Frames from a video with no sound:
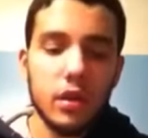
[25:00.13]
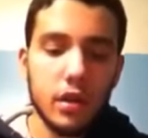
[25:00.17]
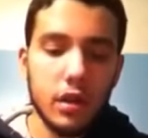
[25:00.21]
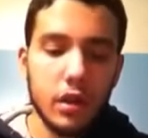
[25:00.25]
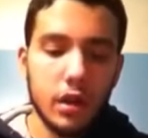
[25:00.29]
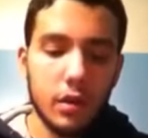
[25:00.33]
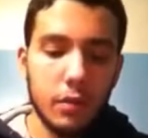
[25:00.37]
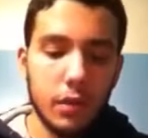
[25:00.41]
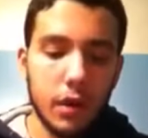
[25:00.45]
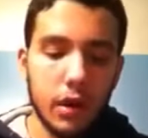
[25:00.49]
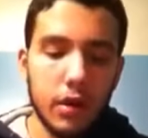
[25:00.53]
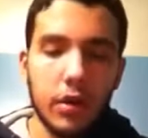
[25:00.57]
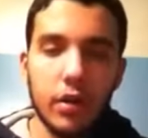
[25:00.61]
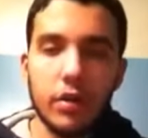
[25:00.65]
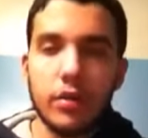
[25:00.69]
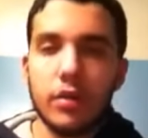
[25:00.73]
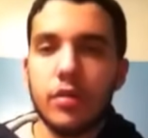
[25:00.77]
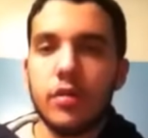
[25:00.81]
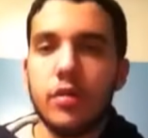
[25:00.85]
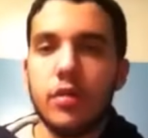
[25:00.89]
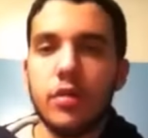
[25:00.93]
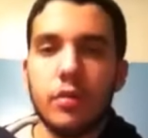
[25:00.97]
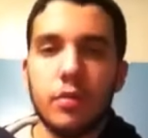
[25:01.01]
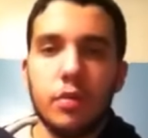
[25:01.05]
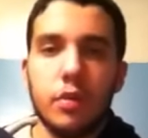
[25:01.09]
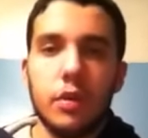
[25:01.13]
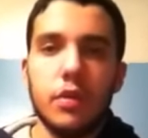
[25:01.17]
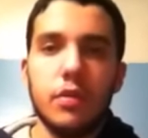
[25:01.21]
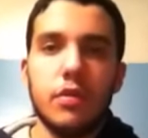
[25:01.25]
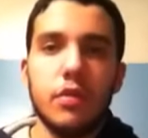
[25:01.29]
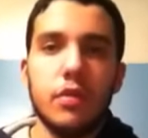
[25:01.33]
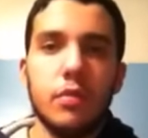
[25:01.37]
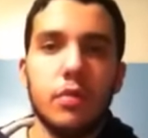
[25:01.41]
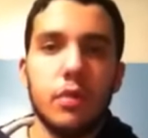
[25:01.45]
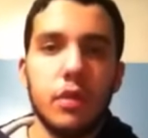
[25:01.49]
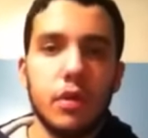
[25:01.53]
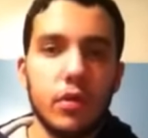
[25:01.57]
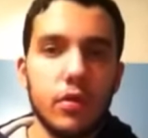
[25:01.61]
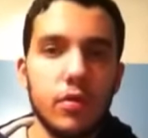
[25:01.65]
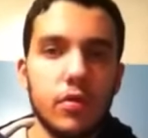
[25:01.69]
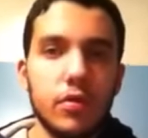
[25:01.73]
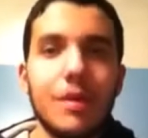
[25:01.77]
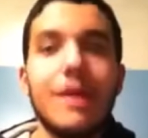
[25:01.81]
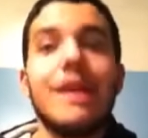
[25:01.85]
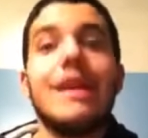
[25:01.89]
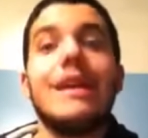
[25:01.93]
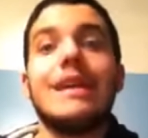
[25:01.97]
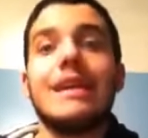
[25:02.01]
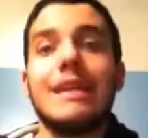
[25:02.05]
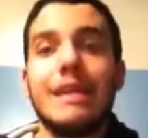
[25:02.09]
but I like to see the PTPers
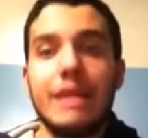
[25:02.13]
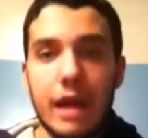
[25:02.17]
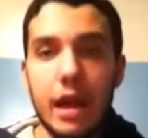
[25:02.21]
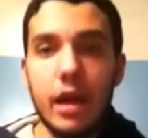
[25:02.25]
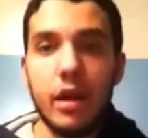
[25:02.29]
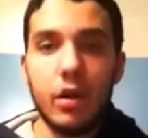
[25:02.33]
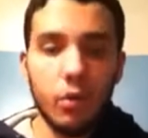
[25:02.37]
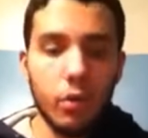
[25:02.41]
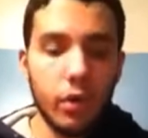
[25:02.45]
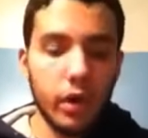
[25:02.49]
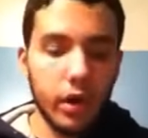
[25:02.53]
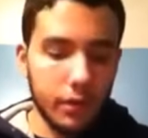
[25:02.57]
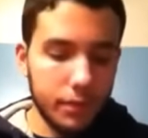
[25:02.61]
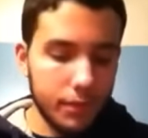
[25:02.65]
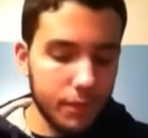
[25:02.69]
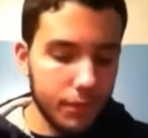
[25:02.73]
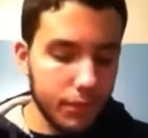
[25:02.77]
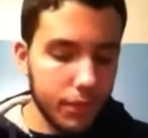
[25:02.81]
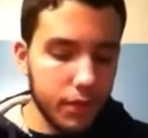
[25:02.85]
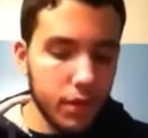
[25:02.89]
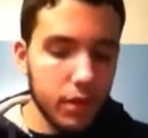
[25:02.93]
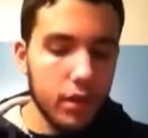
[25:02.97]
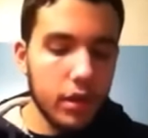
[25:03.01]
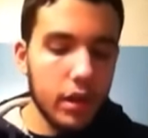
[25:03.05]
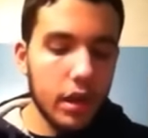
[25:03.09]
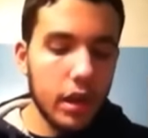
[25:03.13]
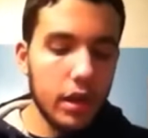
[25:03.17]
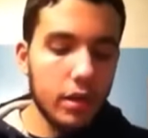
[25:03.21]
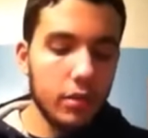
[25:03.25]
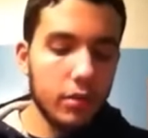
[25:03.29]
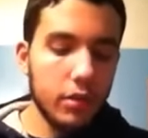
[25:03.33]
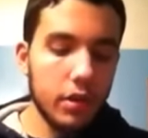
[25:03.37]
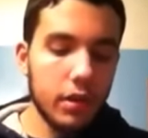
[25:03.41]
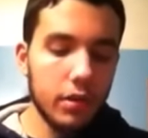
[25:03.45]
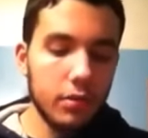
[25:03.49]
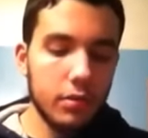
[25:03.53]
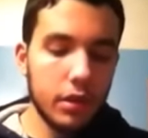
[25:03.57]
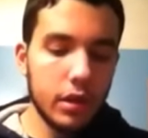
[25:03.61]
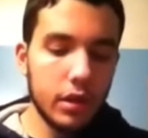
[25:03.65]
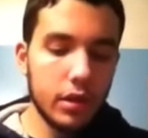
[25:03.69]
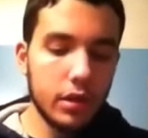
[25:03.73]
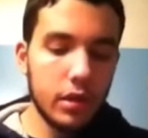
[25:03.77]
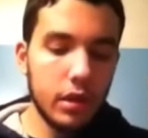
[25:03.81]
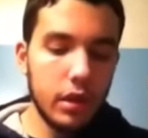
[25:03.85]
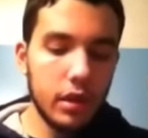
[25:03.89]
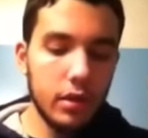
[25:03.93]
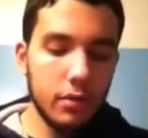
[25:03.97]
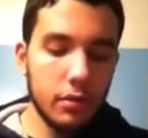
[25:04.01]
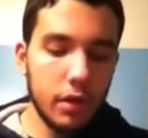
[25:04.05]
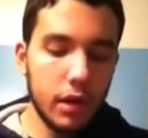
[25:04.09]
get a win. Anyway, then we get
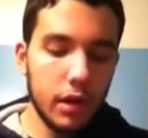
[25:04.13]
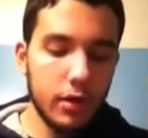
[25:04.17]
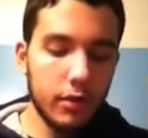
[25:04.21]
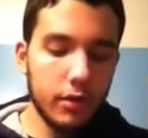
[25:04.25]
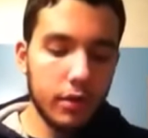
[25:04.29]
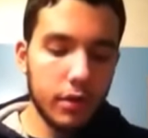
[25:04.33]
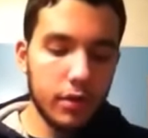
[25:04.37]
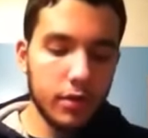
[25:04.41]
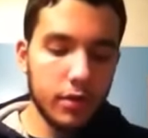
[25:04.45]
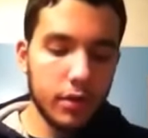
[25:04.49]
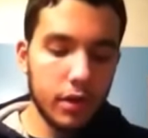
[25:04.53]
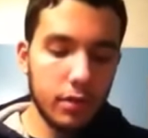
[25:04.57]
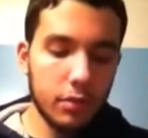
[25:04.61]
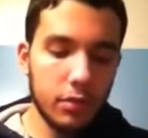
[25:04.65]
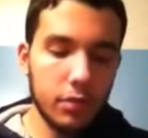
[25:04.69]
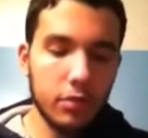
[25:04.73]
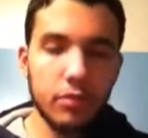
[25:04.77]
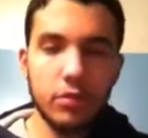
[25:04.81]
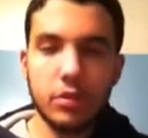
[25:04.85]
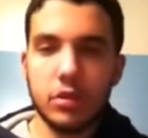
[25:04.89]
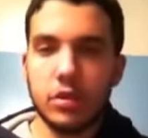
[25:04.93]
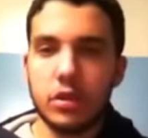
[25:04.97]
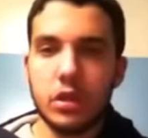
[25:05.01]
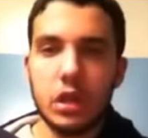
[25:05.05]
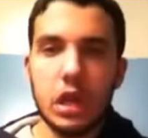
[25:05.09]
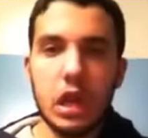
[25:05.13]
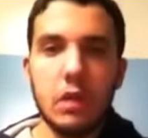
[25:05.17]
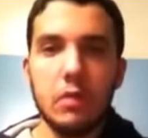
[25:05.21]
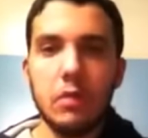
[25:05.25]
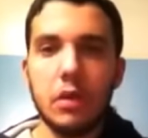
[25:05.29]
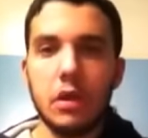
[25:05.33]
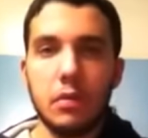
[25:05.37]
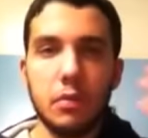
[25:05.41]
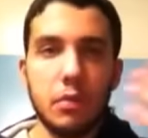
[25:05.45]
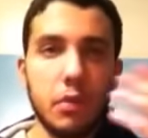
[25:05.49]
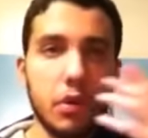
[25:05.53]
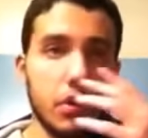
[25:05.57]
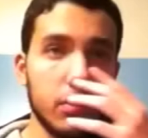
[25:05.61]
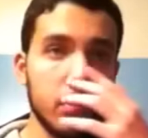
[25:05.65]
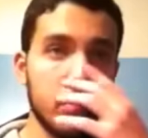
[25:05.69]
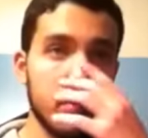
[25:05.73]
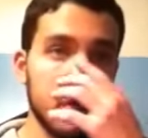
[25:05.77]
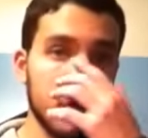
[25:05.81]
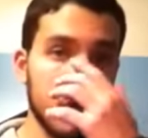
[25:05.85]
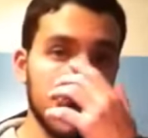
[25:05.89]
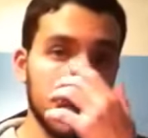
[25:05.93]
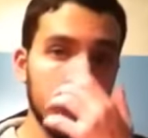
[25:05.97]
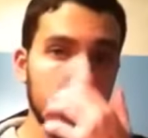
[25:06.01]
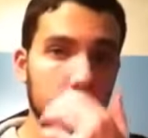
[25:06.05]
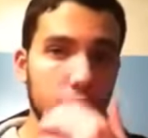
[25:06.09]
the main event segment, which is Heyman and Punk's
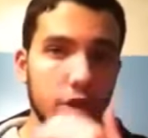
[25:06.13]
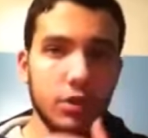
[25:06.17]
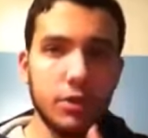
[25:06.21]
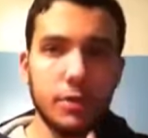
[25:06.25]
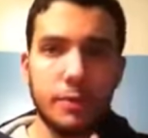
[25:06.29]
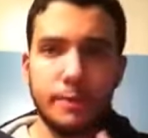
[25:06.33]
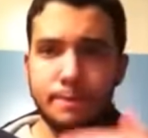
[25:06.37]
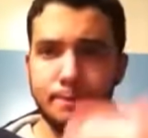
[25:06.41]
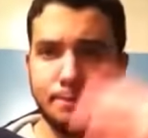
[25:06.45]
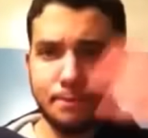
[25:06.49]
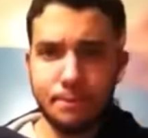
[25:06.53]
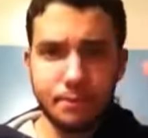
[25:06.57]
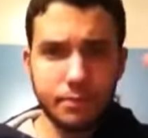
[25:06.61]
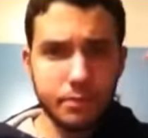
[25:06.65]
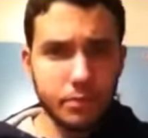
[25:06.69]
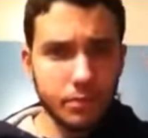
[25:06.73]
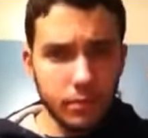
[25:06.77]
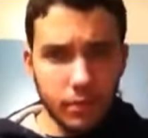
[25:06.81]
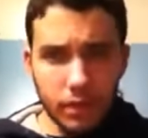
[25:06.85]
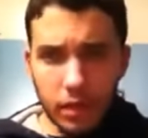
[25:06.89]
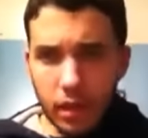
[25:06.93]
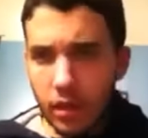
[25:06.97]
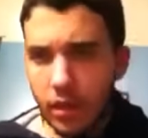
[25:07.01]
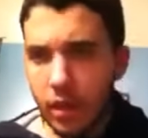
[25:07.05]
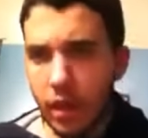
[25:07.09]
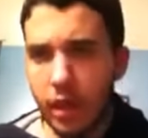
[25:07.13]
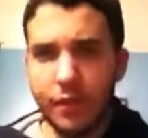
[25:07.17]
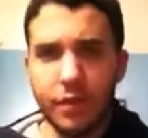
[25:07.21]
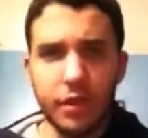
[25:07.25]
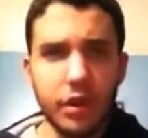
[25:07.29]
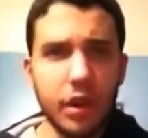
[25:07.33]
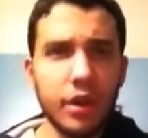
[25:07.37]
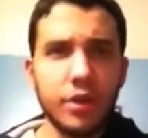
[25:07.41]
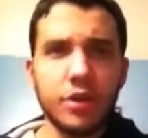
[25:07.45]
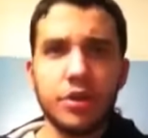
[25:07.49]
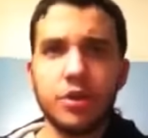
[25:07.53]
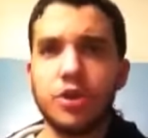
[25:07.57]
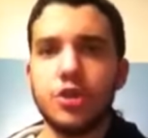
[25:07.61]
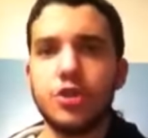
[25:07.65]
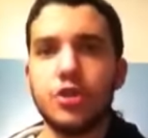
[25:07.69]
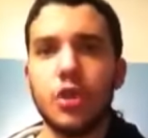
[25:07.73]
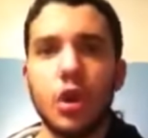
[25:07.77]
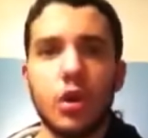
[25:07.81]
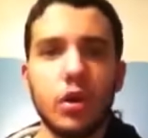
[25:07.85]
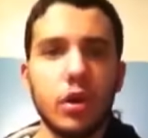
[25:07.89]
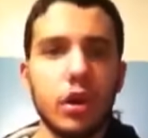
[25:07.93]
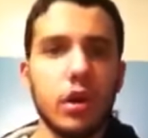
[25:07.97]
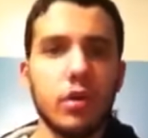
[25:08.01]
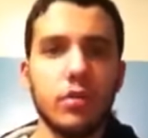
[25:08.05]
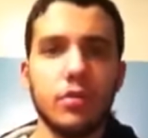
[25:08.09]
celebration. They have a nice
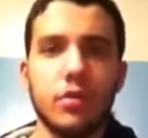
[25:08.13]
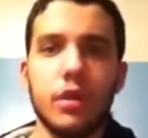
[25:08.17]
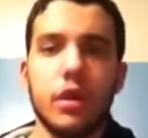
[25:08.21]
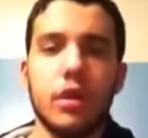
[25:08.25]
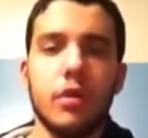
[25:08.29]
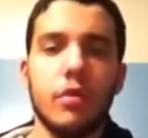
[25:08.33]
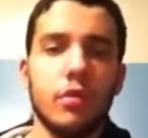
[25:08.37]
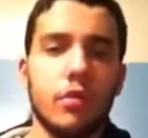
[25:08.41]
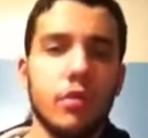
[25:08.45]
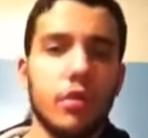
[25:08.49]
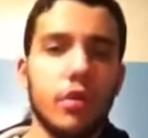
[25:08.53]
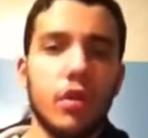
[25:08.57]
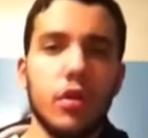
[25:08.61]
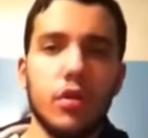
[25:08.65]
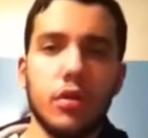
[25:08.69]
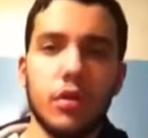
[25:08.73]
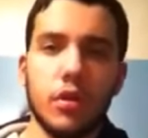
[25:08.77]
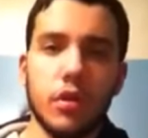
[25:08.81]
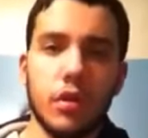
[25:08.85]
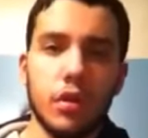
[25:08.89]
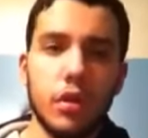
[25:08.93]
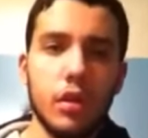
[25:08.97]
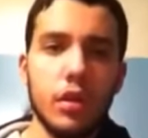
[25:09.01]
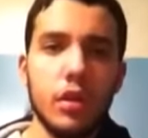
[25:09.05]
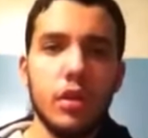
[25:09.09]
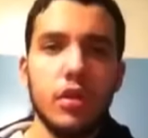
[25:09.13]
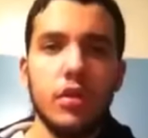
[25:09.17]
chart out there with all the